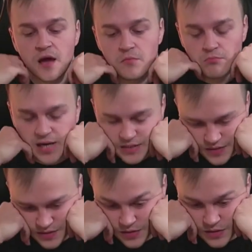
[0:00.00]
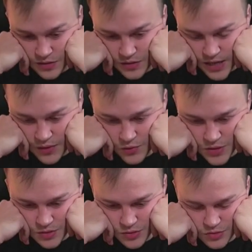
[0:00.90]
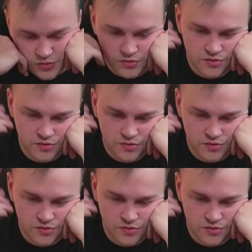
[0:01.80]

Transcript: but I was not